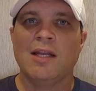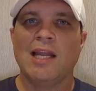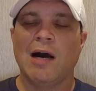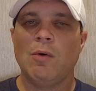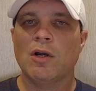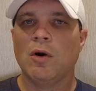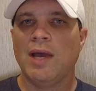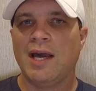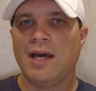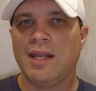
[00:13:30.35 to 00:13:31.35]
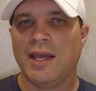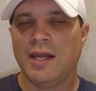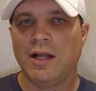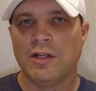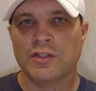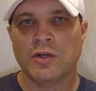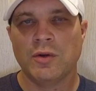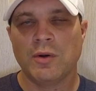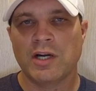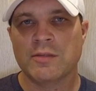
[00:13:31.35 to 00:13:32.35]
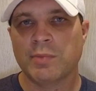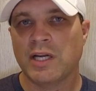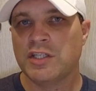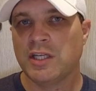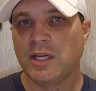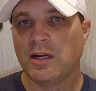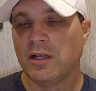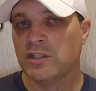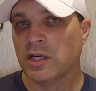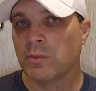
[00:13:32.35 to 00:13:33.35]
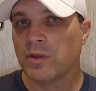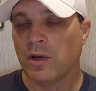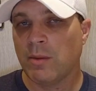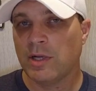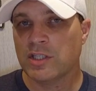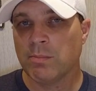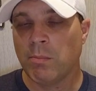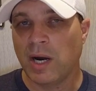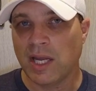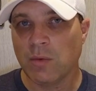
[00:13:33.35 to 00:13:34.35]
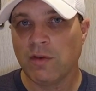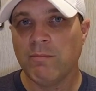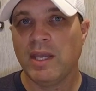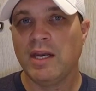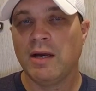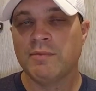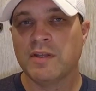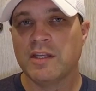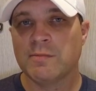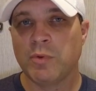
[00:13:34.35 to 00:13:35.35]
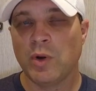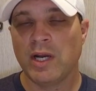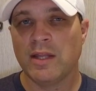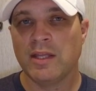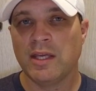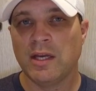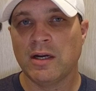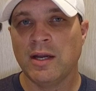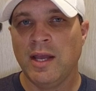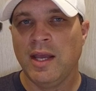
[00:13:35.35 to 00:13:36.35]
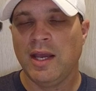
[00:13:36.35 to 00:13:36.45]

Now we'll go ahead and I'll show you our spreadsheet, and I'll share with you how much money we've made up to this point of the year.